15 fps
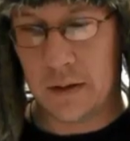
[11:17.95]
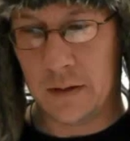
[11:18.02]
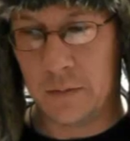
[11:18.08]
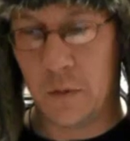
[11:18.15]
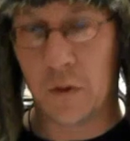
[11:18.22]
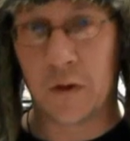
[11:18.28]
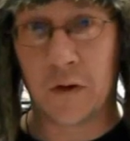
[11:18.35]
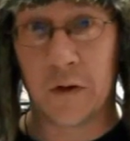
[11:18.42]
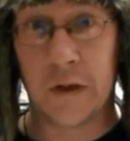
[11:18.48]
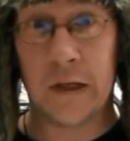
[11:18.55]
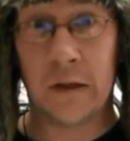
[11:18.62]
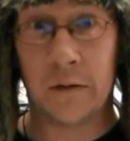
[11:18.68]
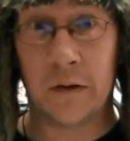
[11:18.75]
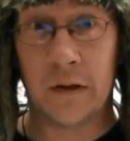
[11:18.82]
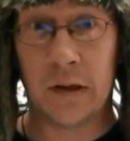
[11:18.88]
more
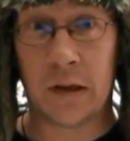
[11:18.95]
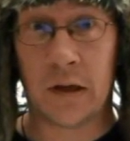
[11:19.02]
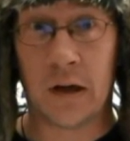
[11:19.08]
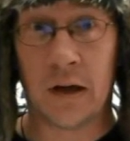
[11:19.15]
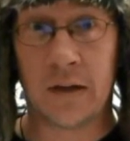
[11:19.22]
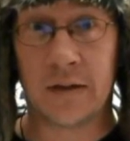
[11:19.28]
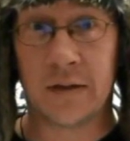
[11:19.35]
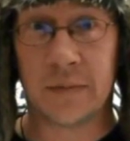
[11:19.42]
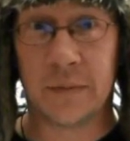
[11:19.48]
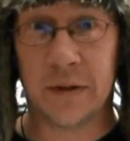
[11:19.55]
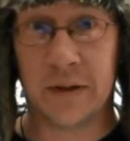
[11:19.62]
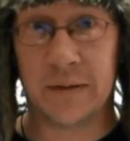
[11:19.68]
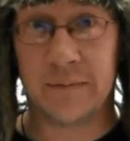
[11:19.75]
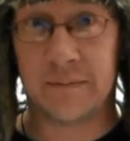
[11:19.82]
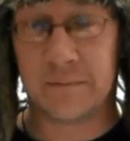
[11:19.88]
coherent thoughts, but